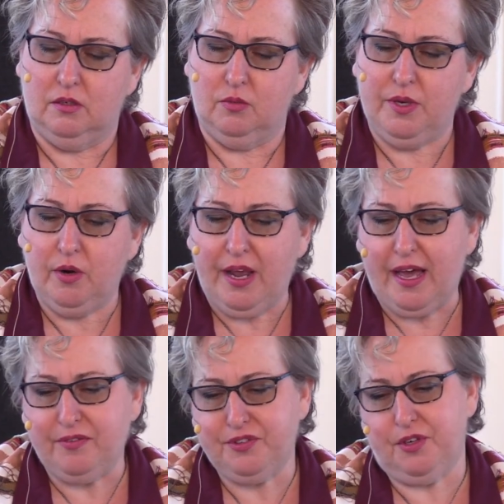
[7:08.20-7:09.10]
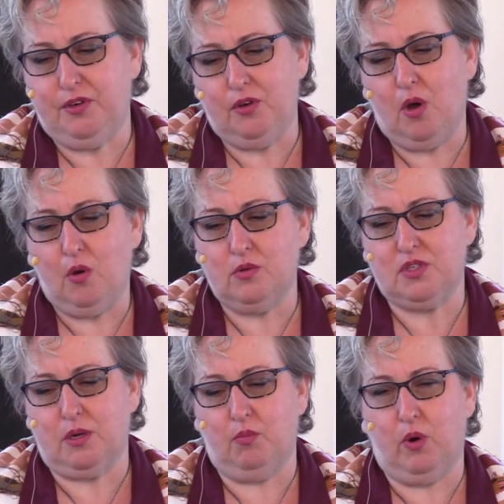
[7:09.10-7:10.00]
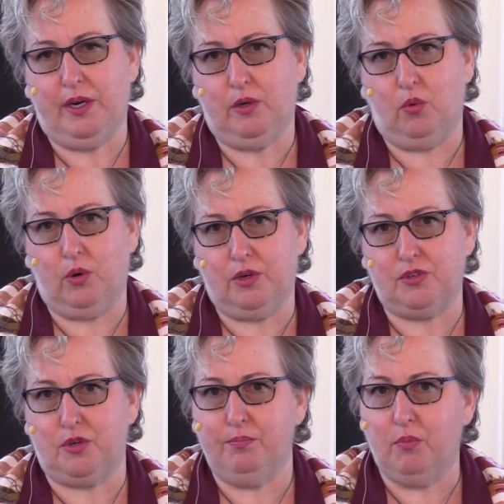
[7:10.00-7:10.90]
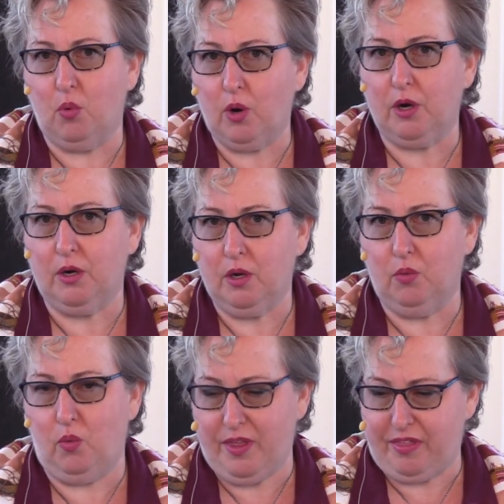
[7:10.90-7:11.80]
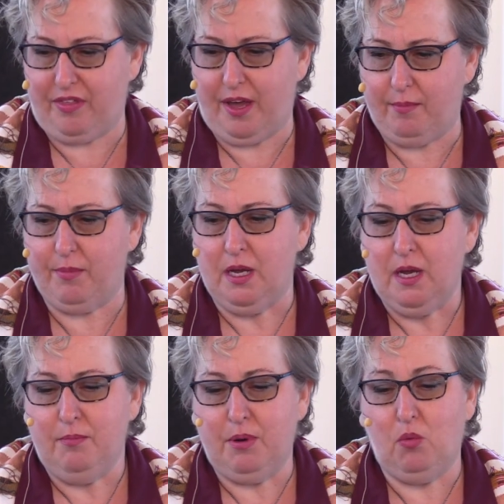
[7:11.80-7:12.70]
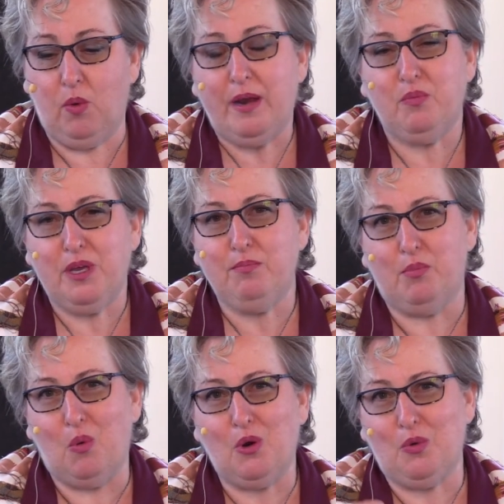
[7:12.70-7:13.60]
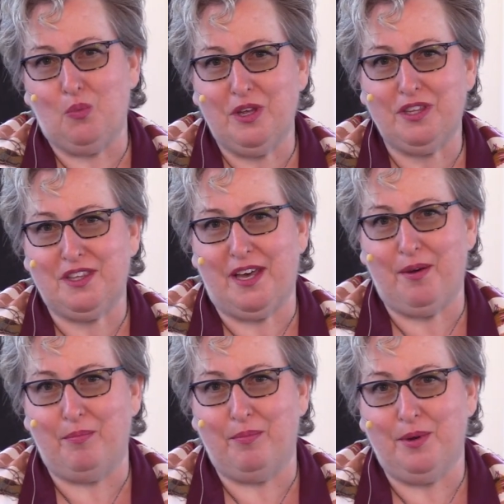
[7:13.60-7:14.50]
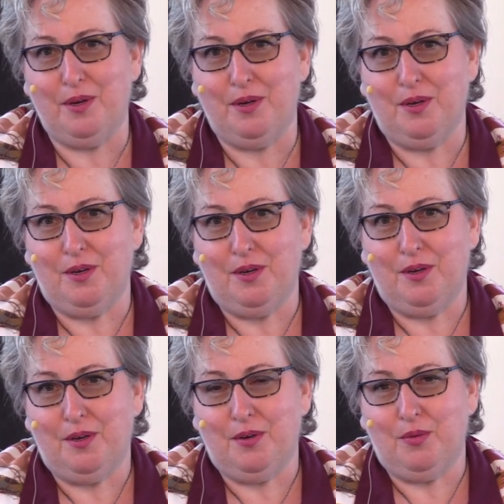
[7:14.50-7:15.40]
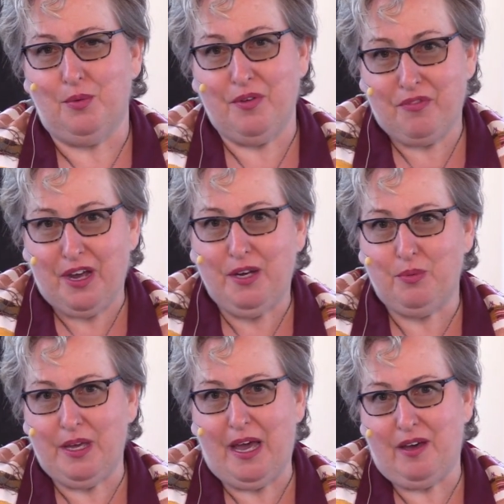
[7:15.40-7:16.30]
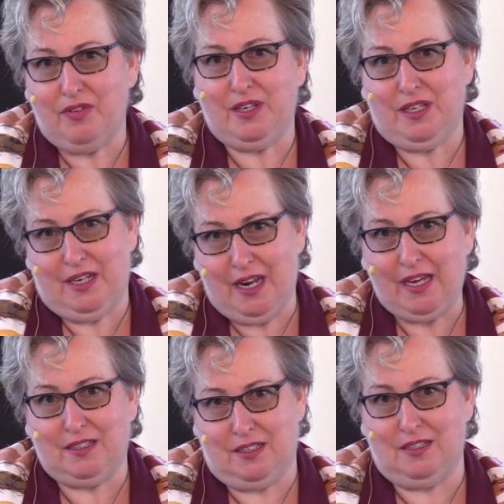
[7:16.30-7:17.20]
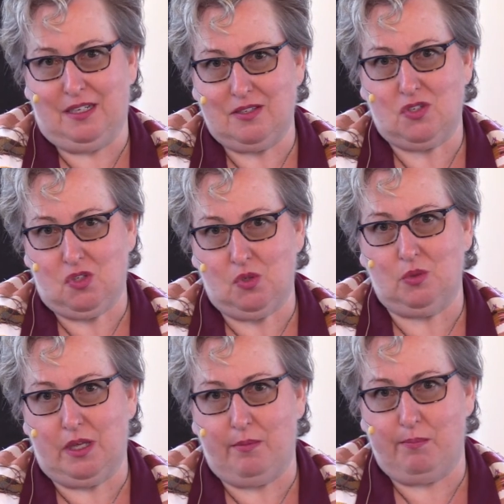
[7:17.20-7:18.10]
We don't have to know someone in order to mourn with them, but when we mourn with them, we find we have a connectedness to them.